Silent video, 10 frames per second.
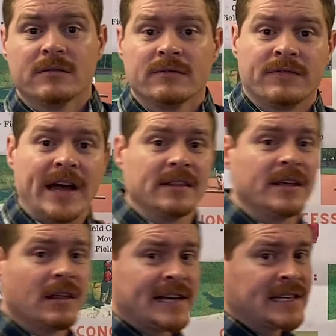Finally,
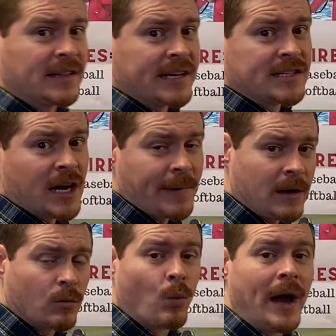the last thing I'd like to talk
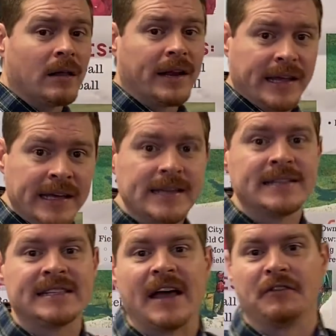about, while it
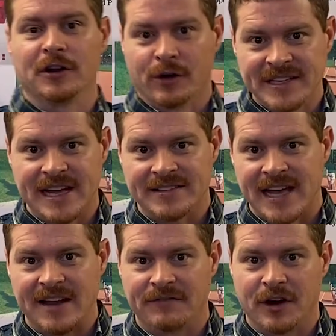is 7 degrees
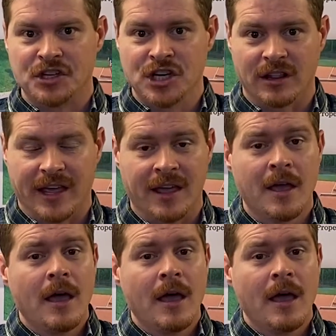outside and very chilly,